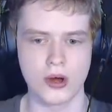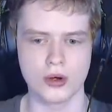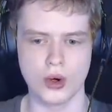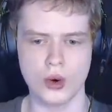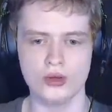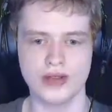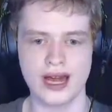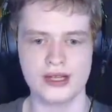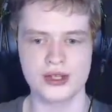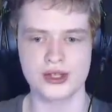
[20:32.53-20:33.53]
Oh,
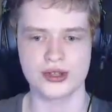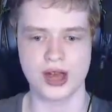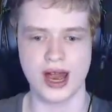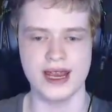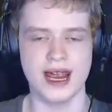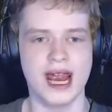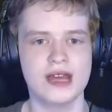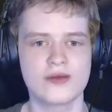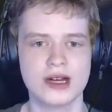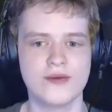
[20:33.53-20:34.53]
nice. A
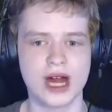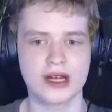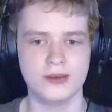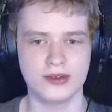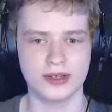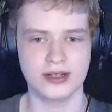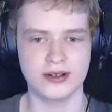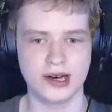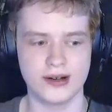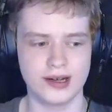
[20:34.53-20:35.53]
Henry vacuum cleaner.
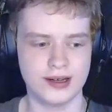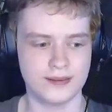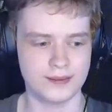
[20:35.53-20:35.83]
All right.